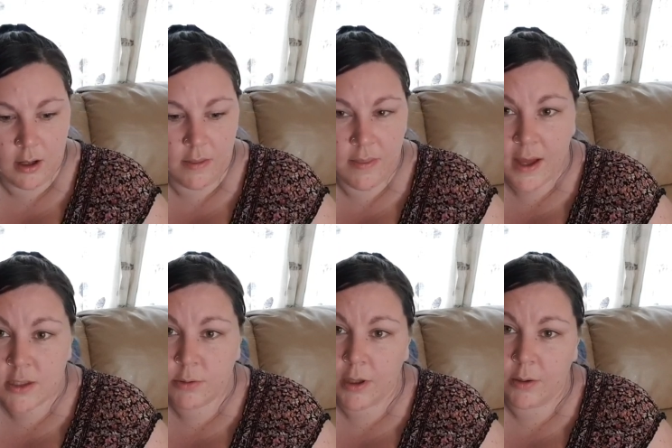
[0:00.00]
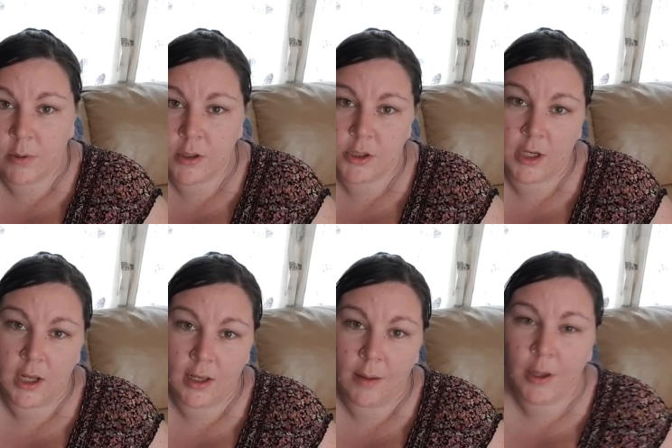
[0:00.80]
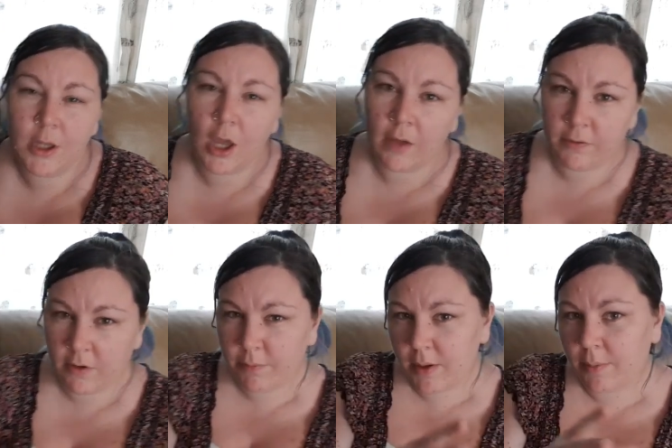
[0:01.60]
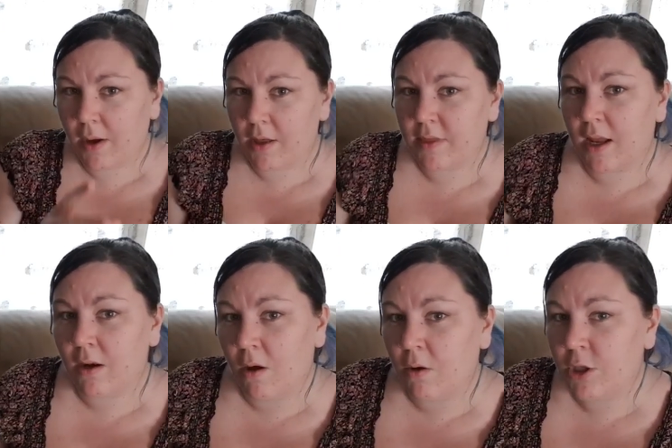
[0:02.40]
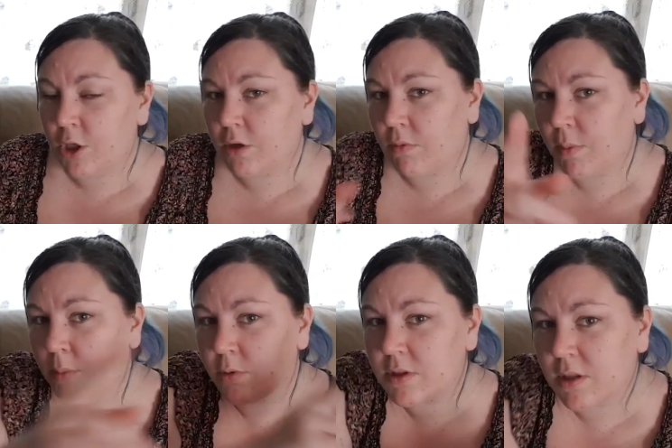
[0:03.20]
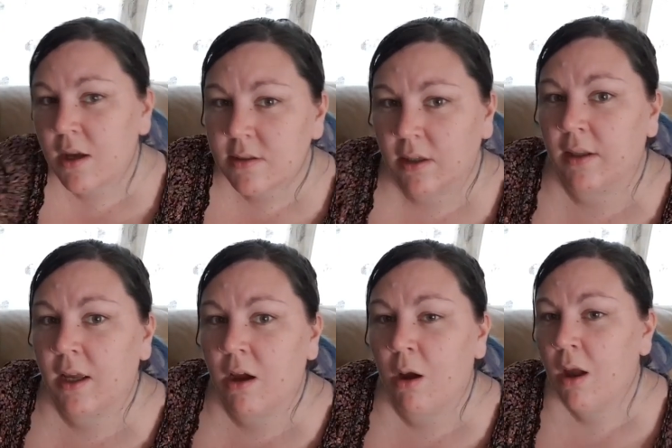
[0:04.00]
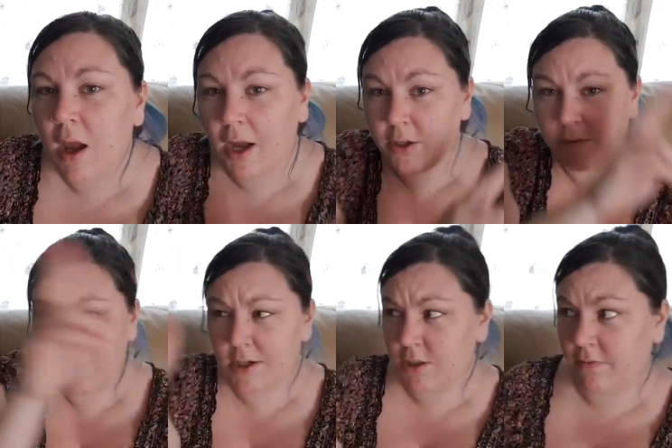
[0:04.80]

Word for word: And that's why you're watching. I mean, if you've been apart that long and you can remember what star sign they are, and you've managed